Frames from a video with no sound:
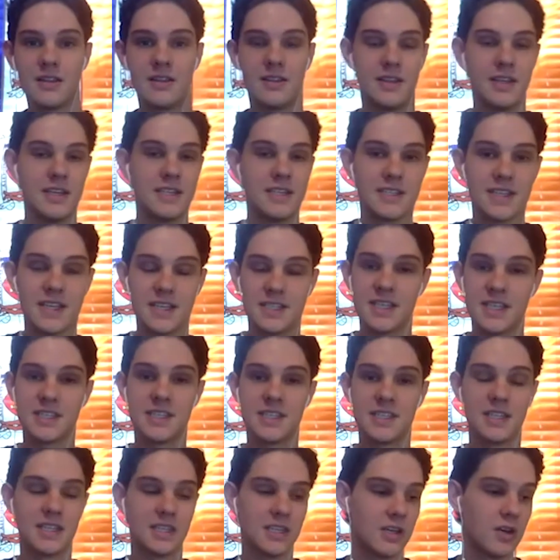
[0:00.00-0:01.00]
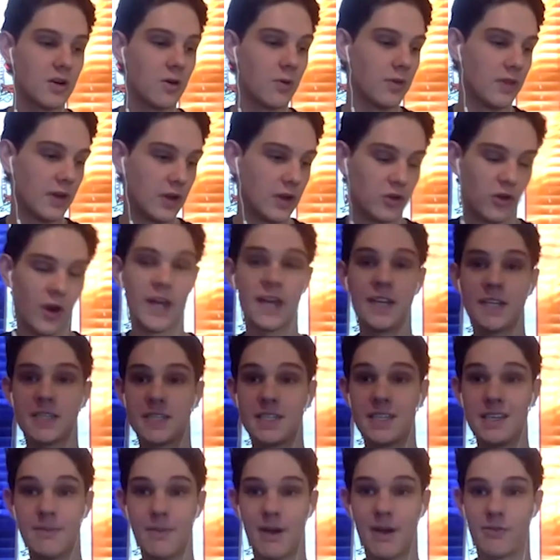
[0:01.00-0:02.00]
This isn't, the greatest
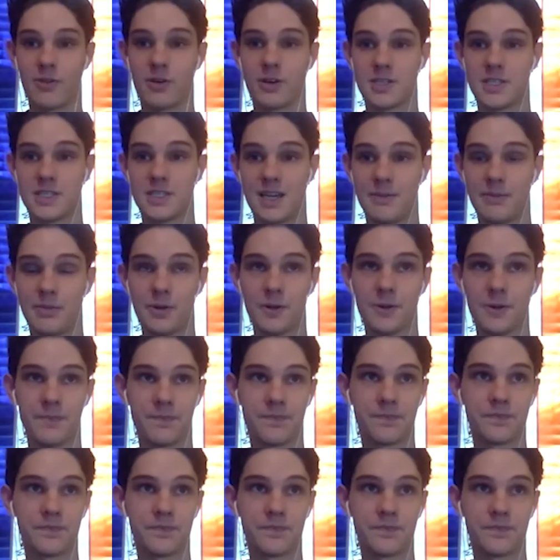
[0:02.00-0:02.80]
team ever assembled.